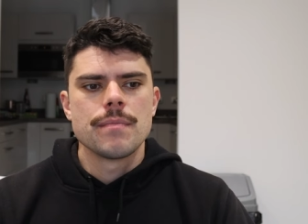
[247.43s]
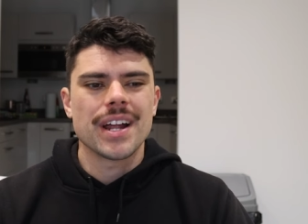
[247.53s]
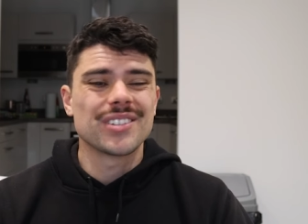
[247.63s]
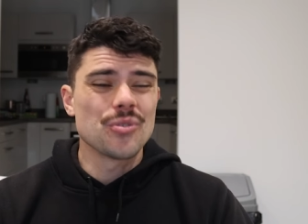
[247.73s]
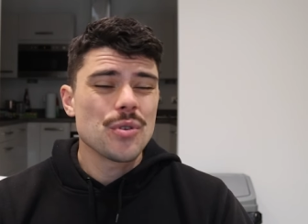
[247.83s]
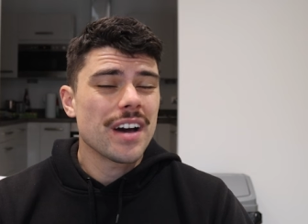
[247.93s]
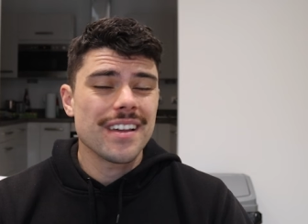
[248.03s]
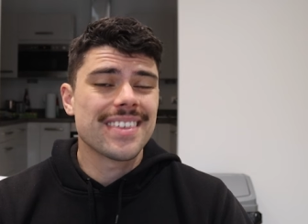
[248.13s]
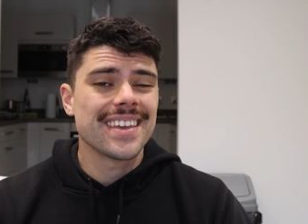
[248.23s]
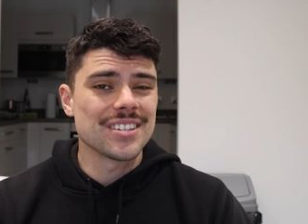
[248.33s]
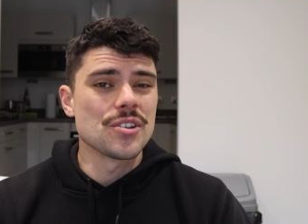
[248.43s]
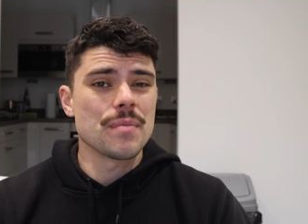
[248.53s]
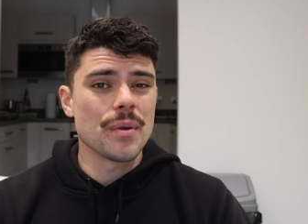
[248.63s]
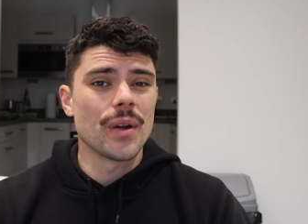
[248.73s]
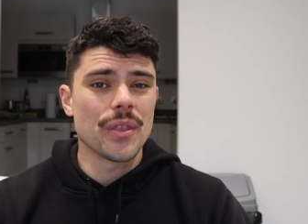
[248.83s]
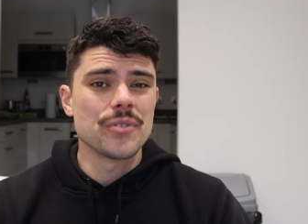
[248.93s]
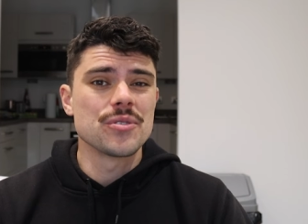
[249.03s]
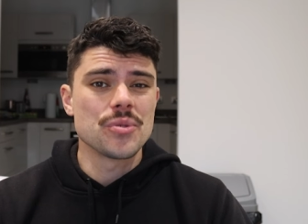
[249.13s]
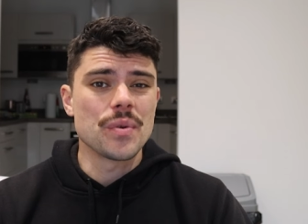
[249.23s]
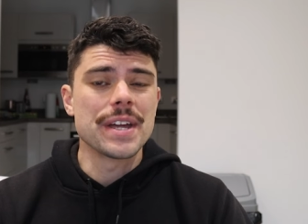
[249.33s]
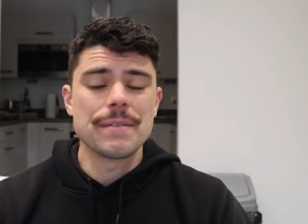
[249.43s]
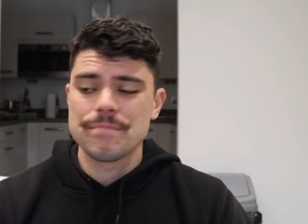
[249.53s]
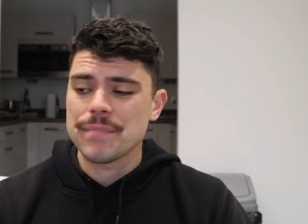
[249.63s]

But I do kind of think it's got to be one of those three.